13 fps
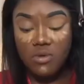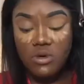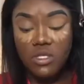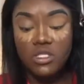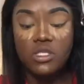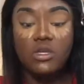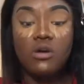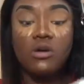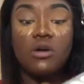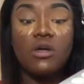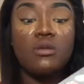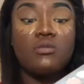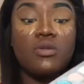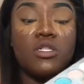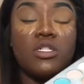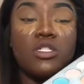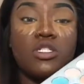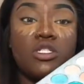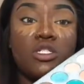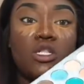going to go in with
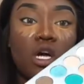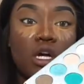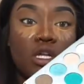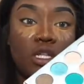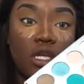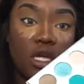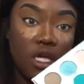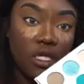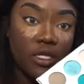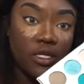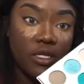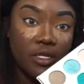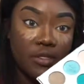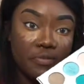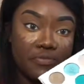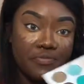this chocolate color.